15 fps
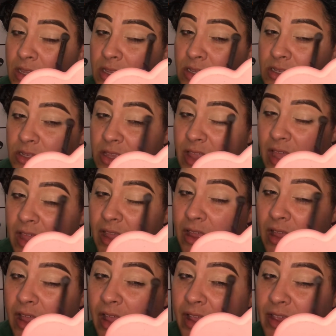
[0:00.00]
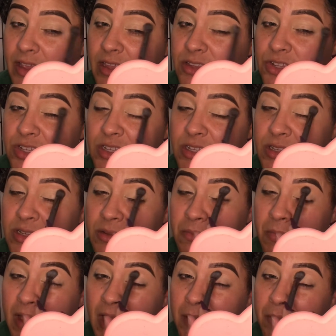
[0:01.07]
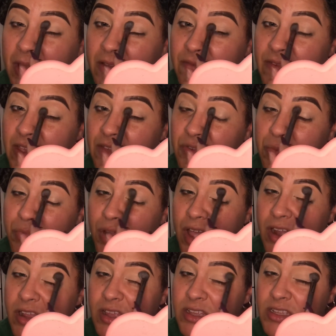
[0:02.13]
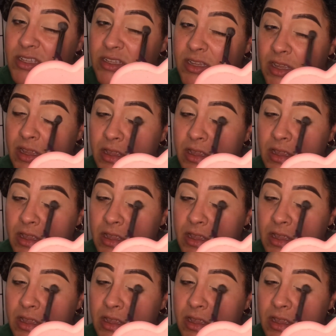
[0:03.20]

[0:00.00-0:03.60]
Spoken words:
so that I can just buy my favorite products.